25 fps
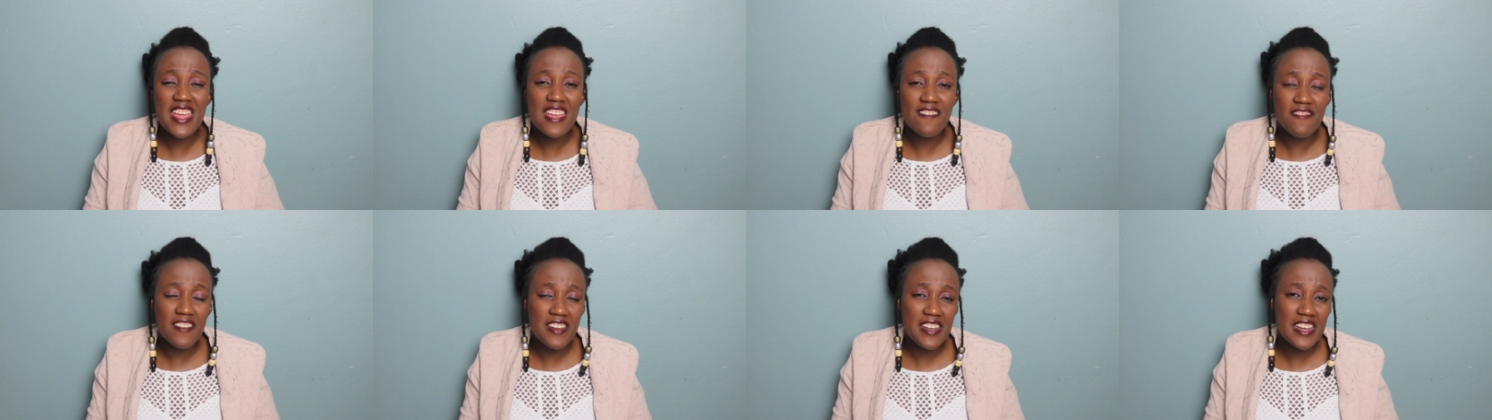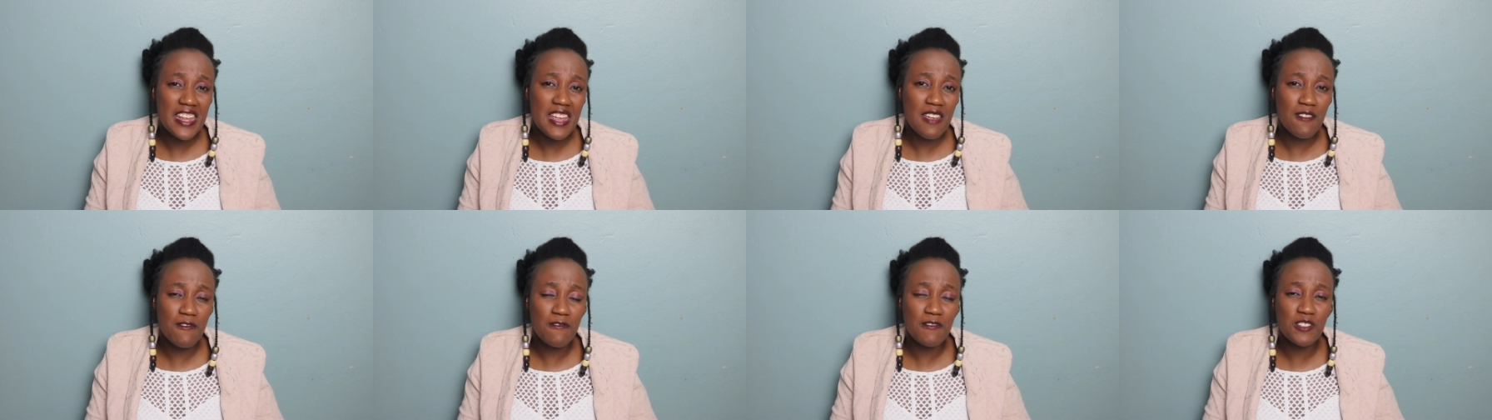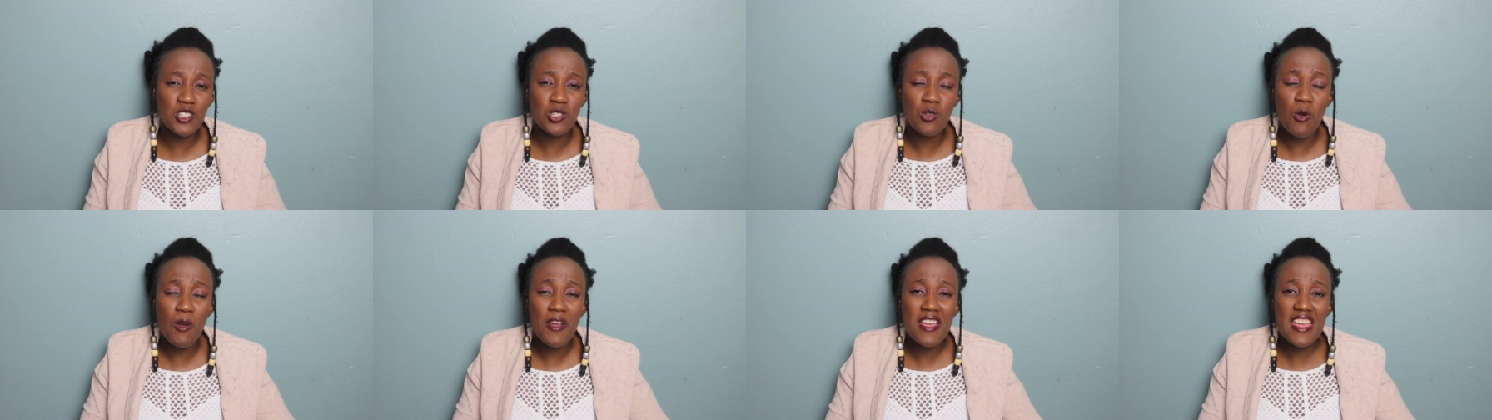even
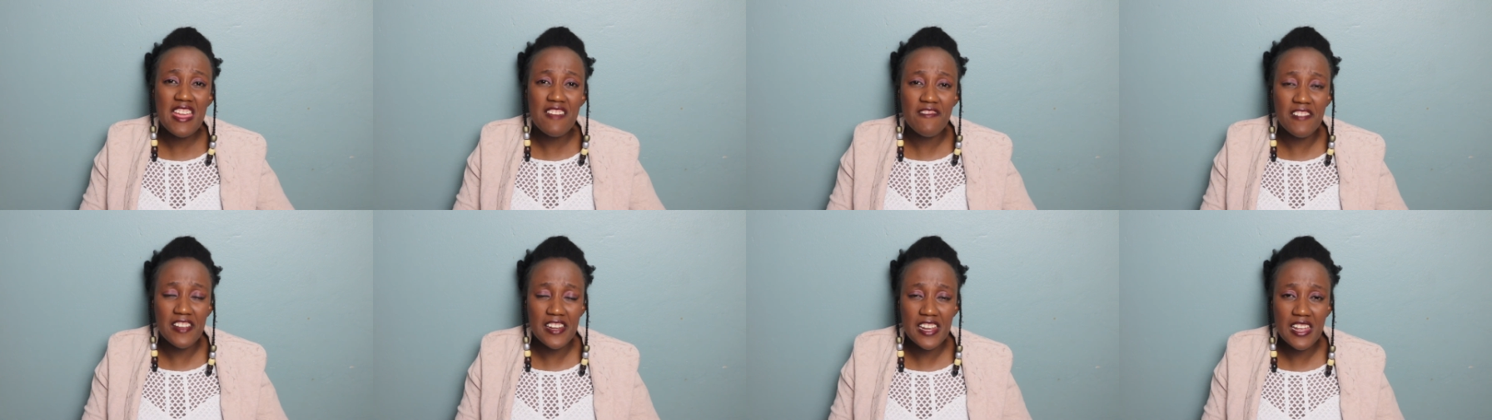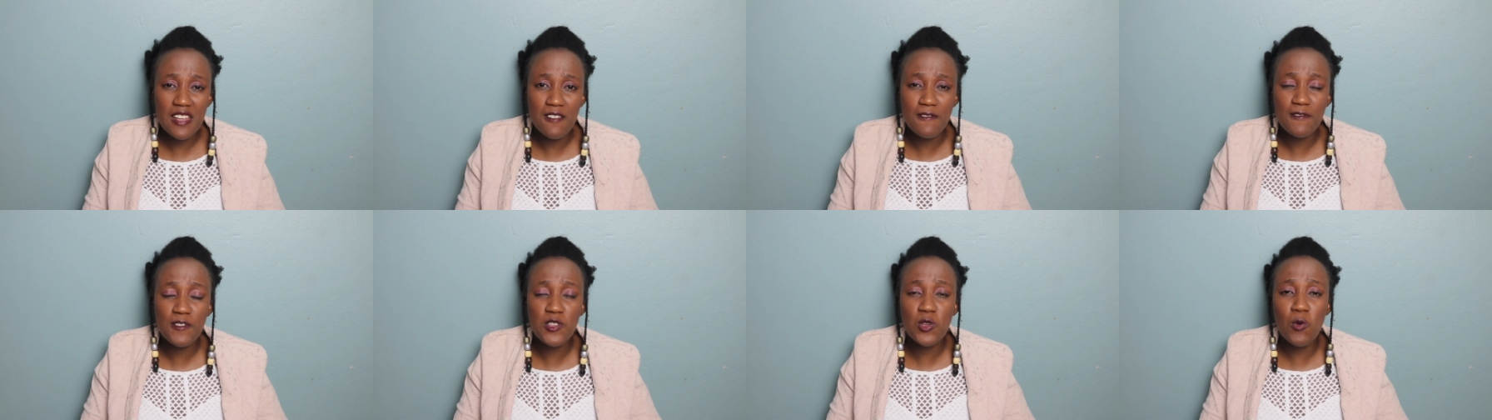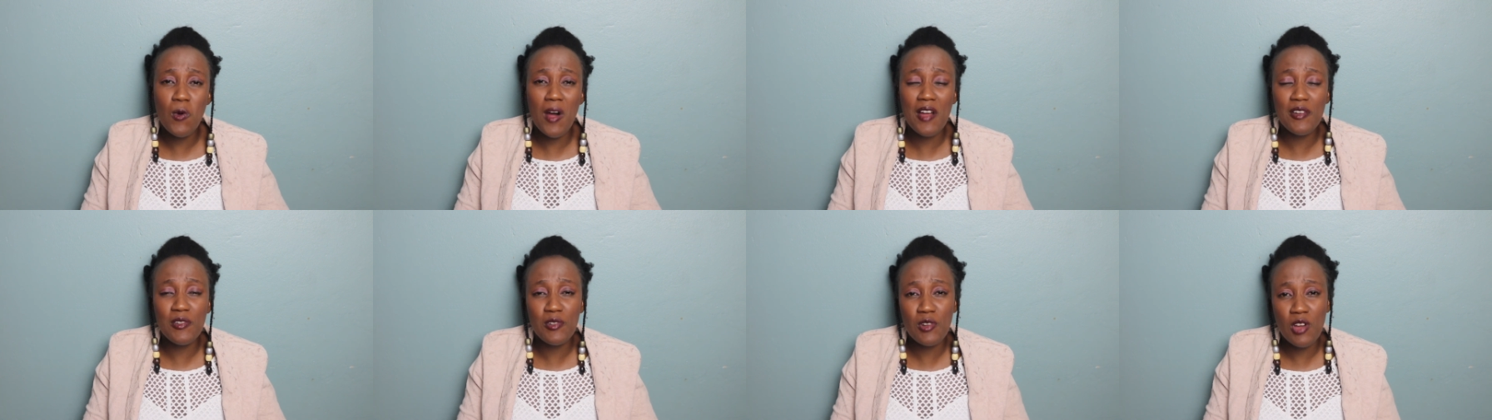if
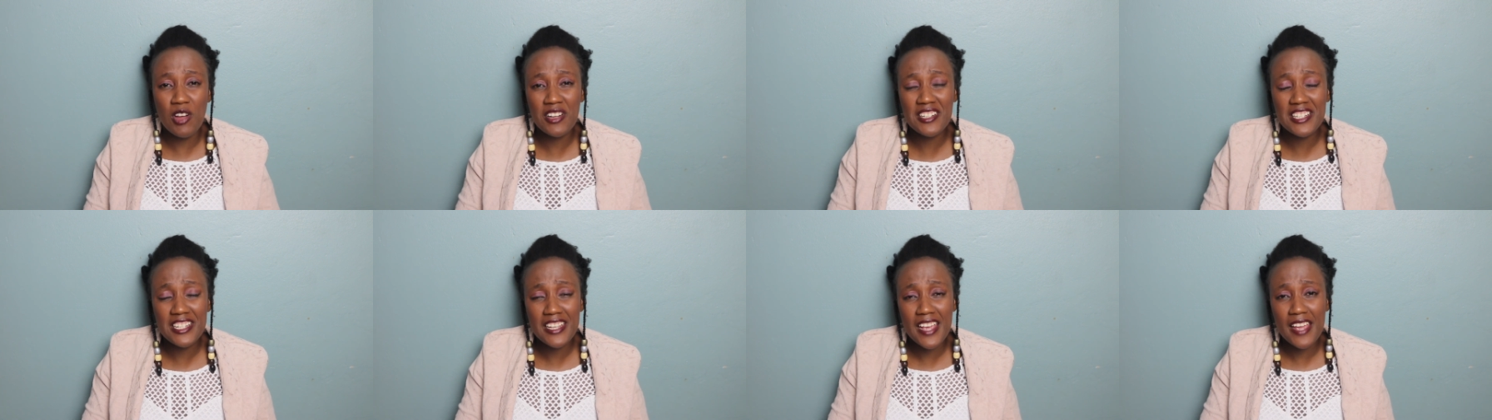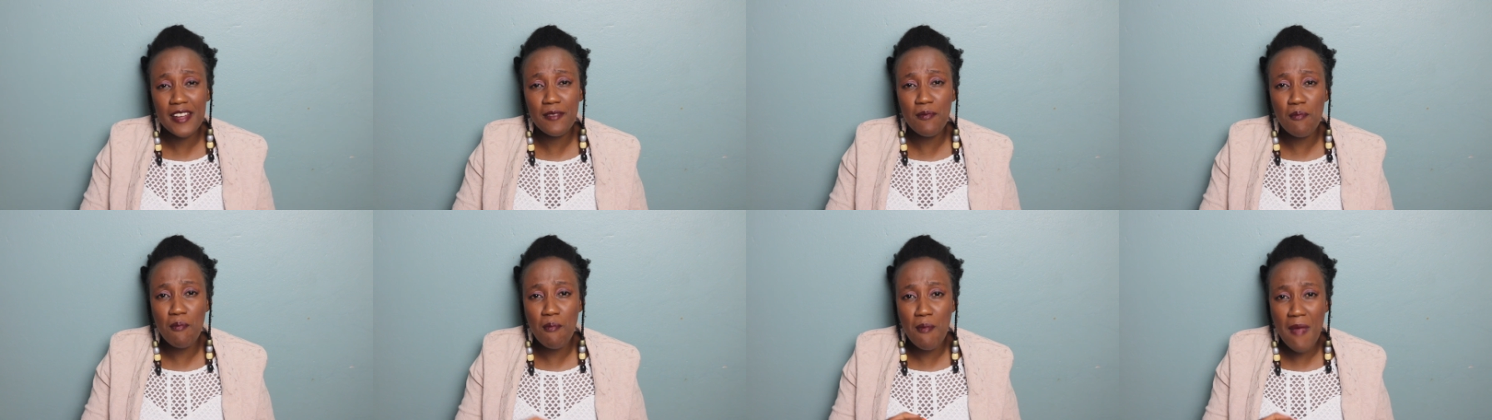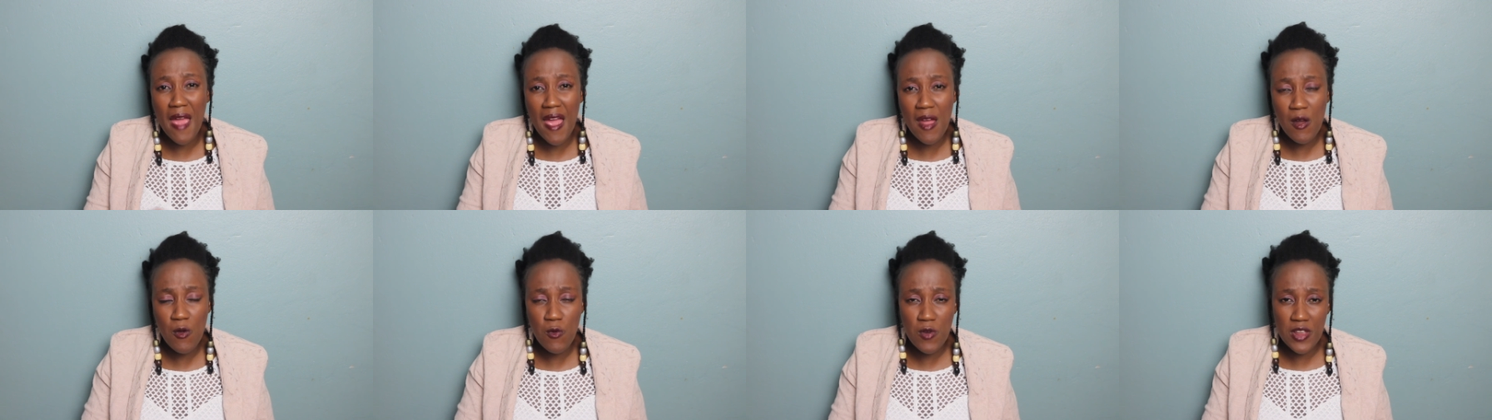you are not yet
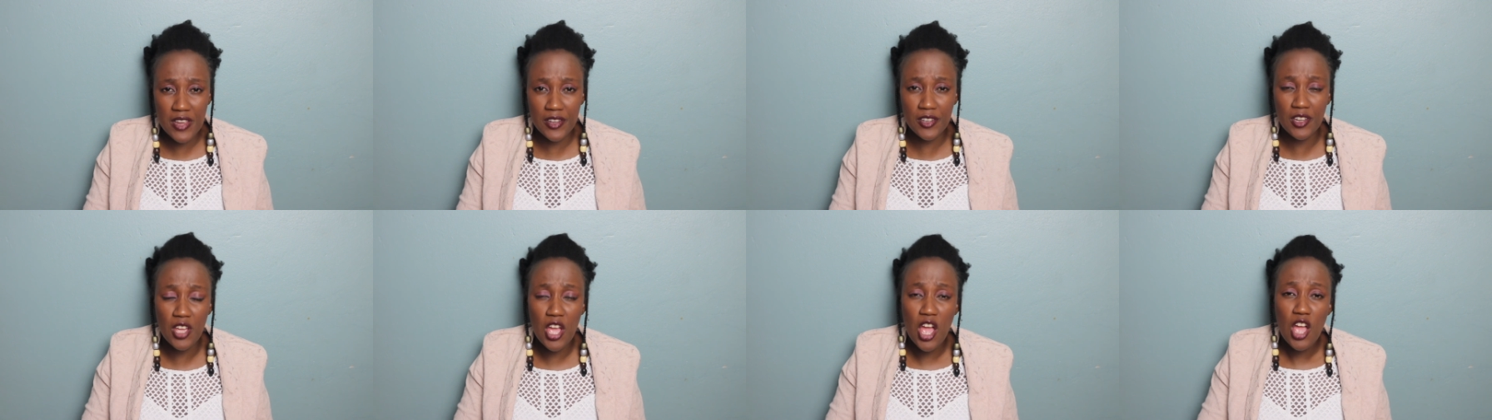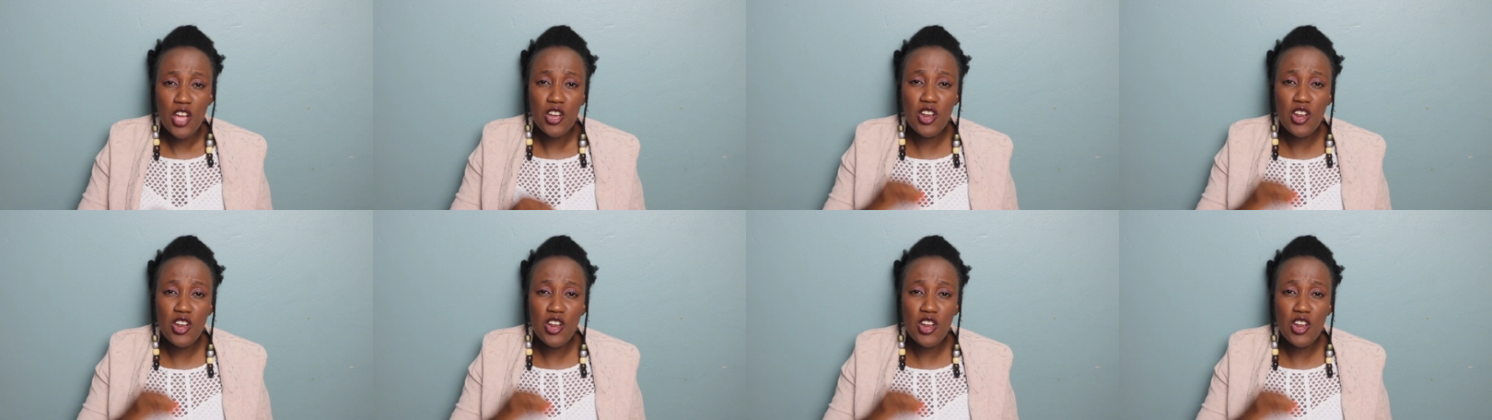married,